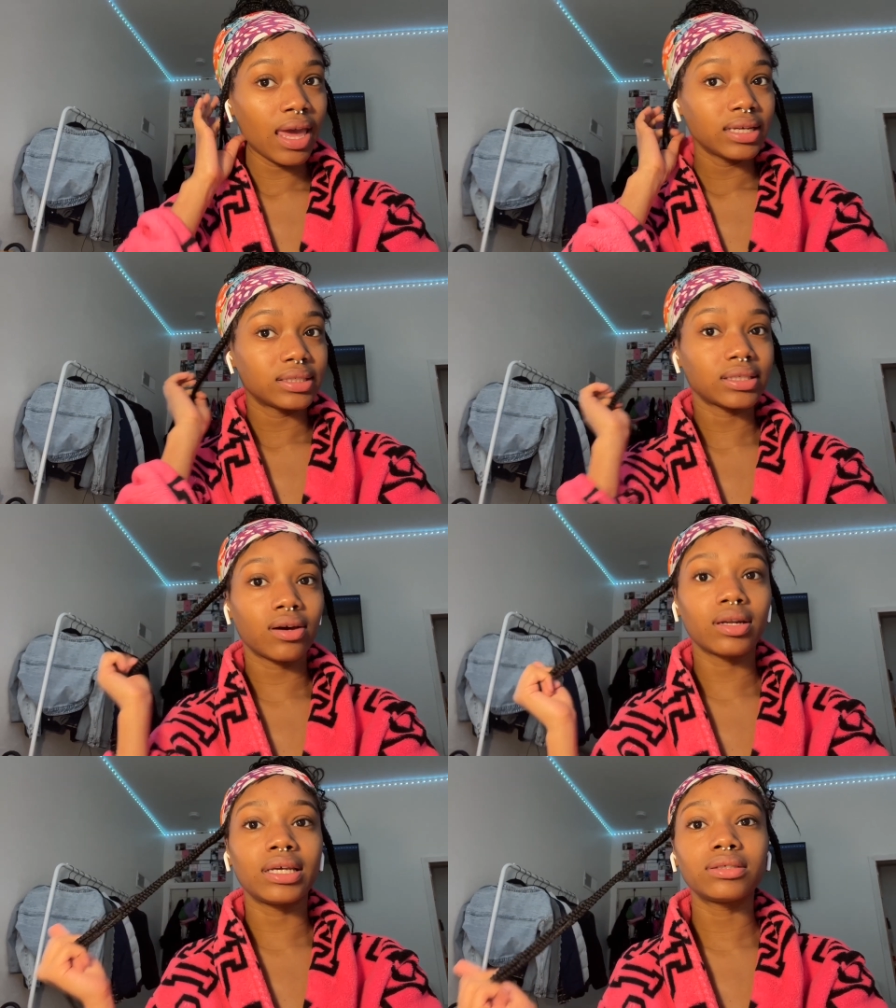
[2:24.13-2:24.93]

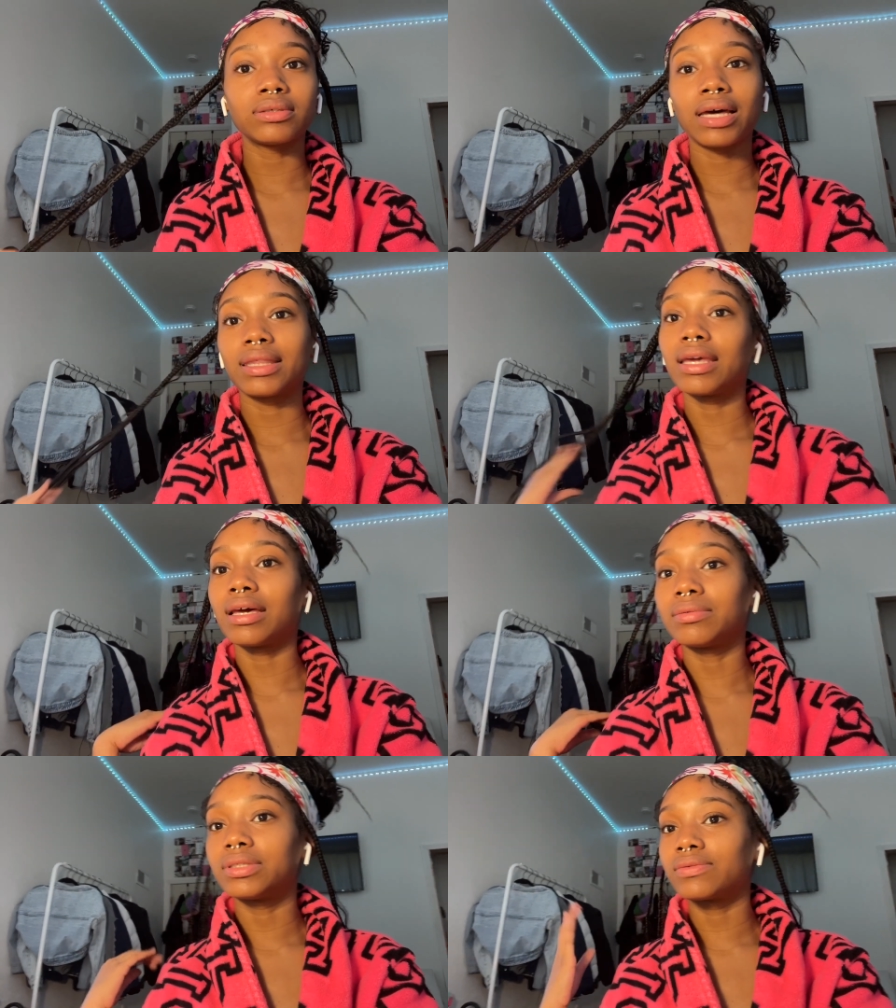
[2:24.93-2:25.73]
So that's what I think
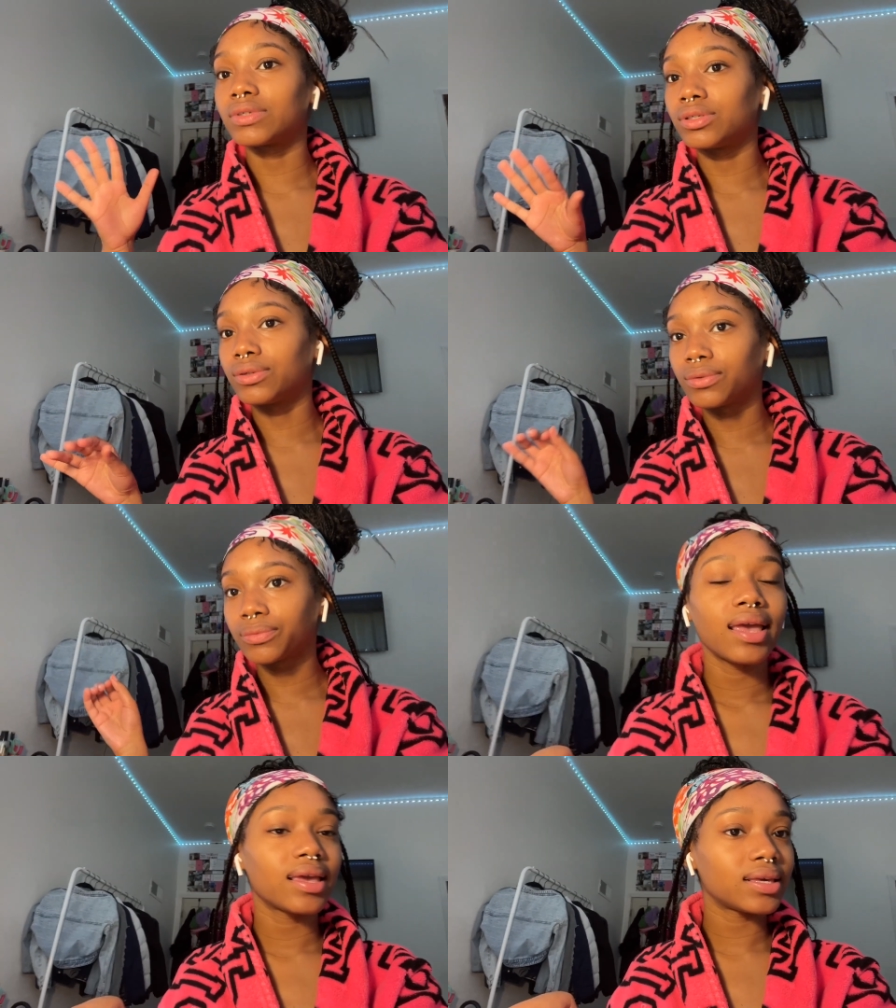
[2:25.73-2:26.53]
I'm just going to
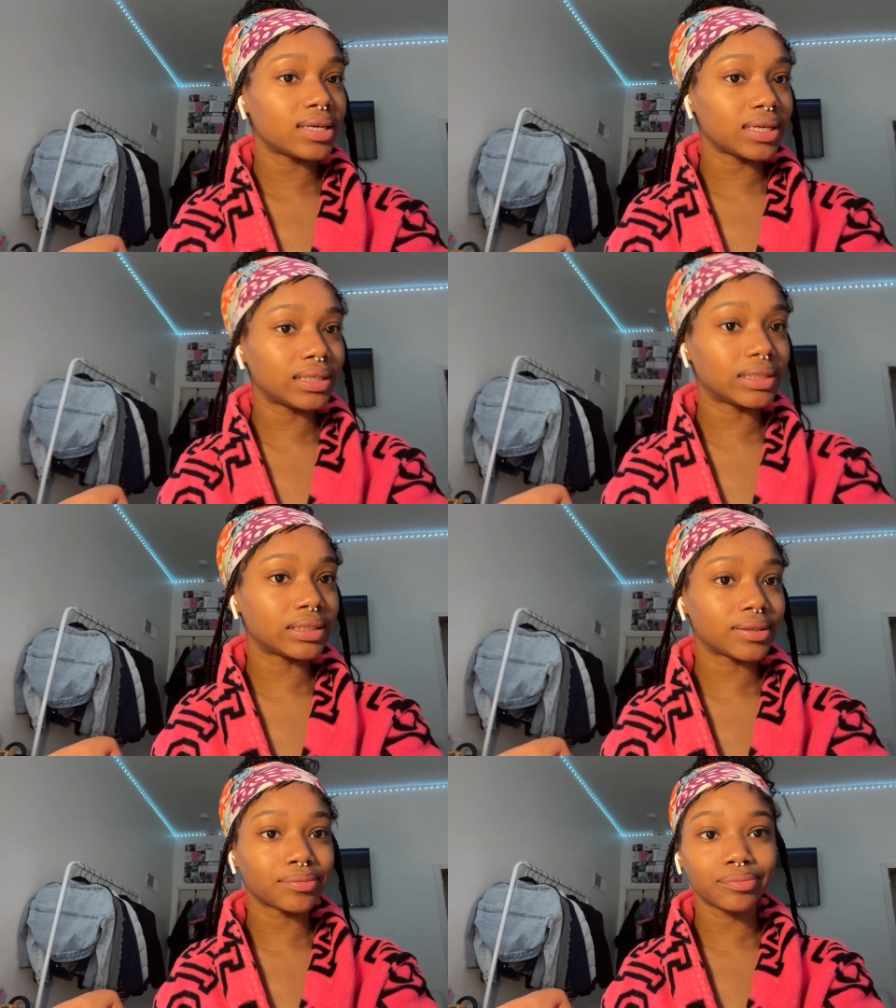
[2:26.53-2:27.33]
do.
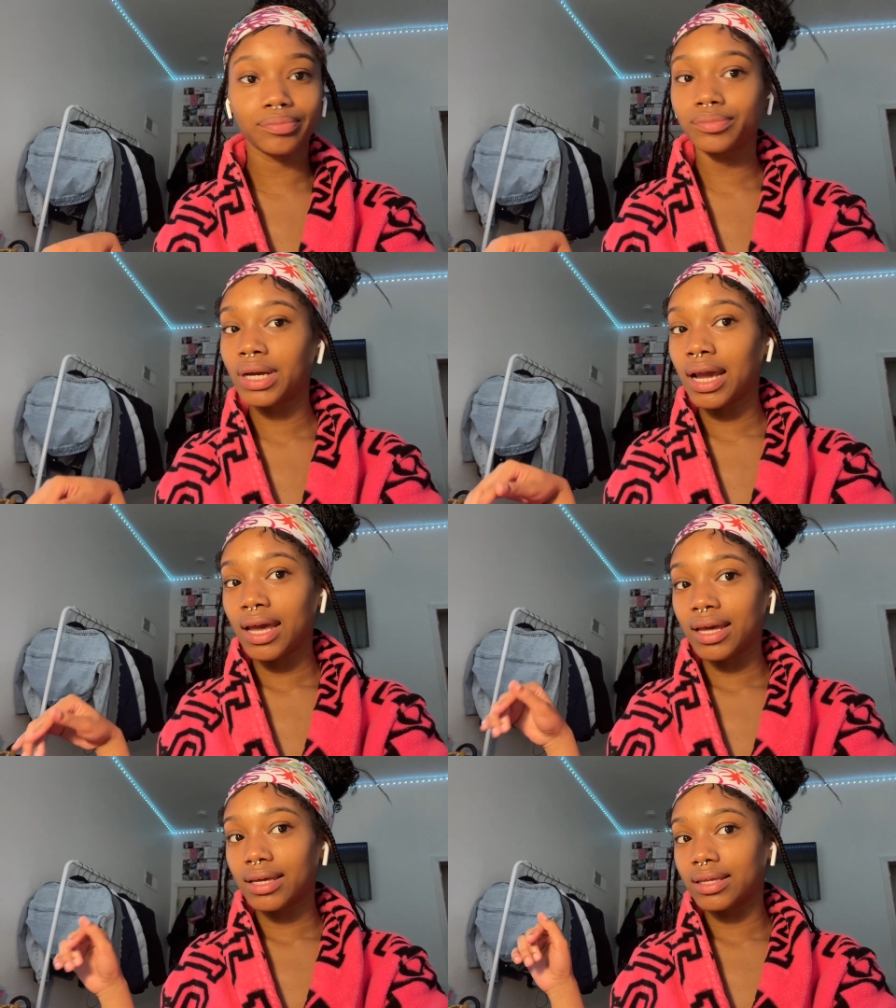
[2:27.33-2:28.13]
And
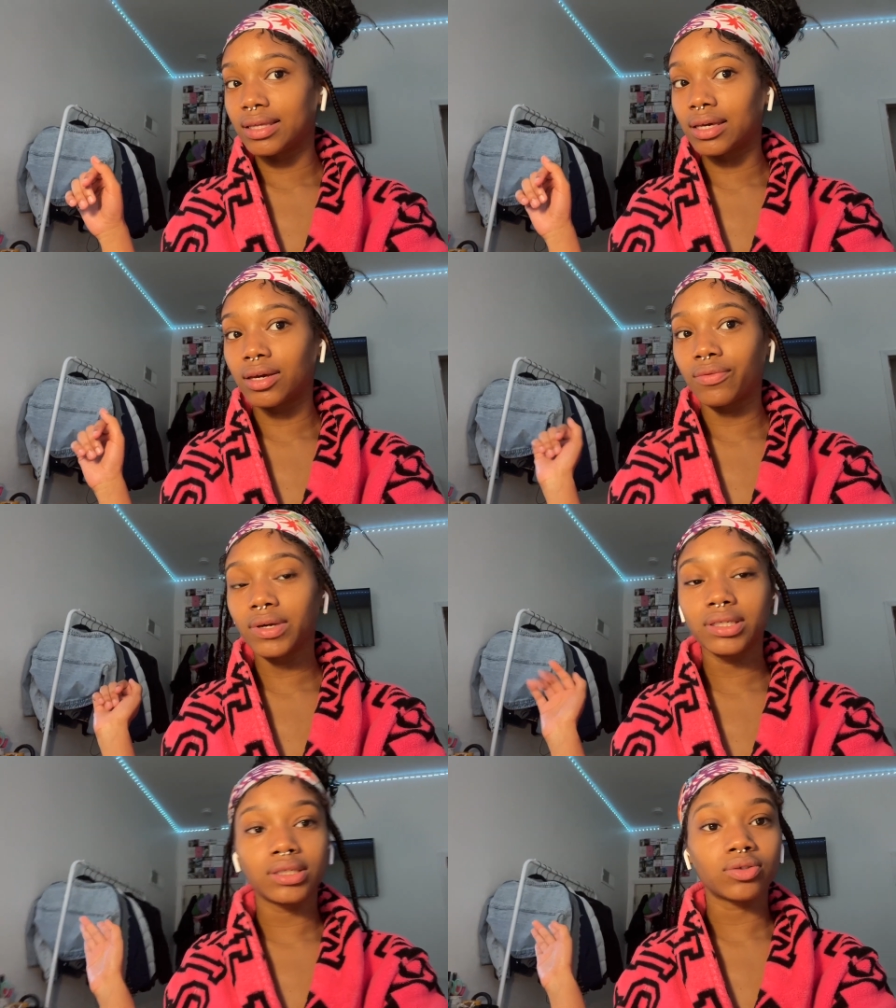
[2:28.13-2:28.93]
yeah, we
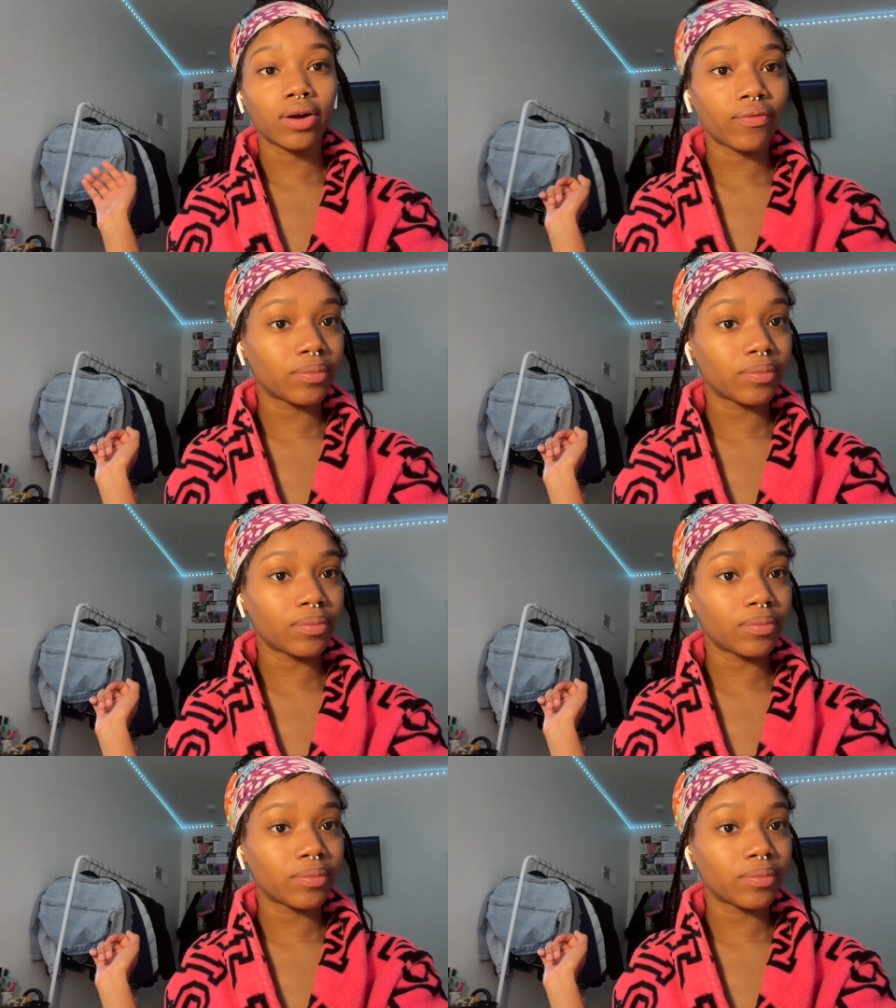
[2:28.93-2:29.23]
could just start from